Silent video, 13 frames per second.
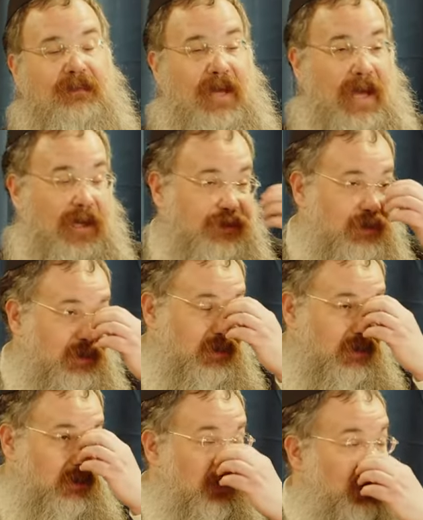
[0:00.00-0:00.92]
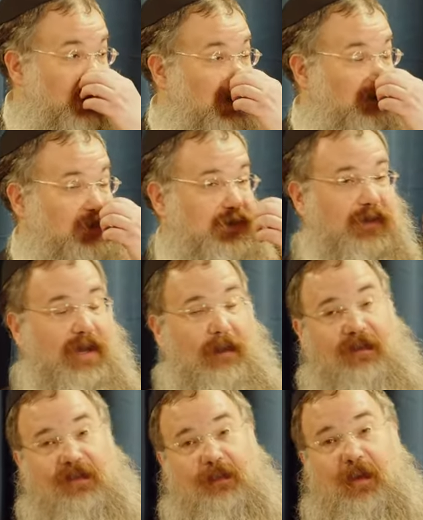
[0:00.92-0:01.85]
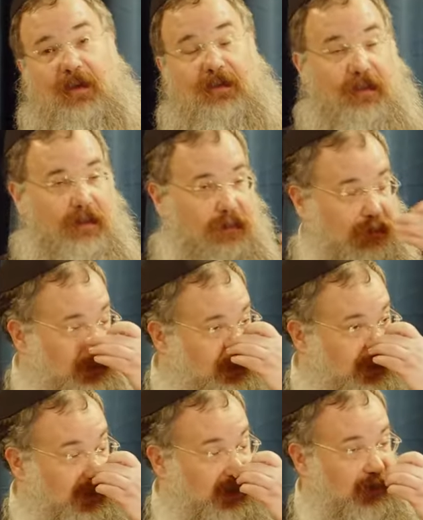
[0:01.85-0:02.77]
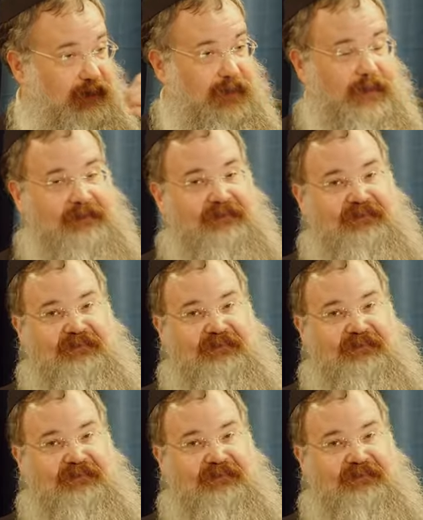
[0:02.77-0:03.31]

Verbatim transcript: Actually, the Lubavitcher Rebbe spoke to a group of